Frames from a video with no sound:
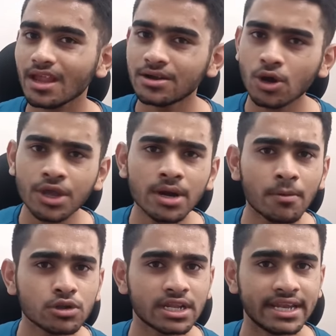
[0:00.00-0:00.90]
talking
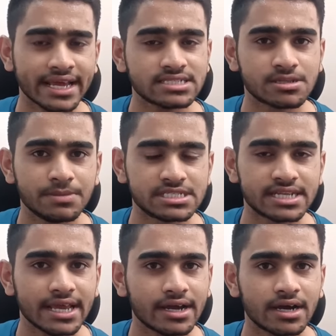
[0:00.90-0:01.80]
about the next
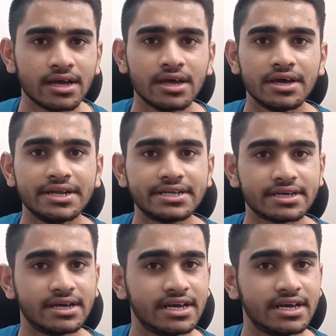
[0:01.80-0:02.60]
mistake, it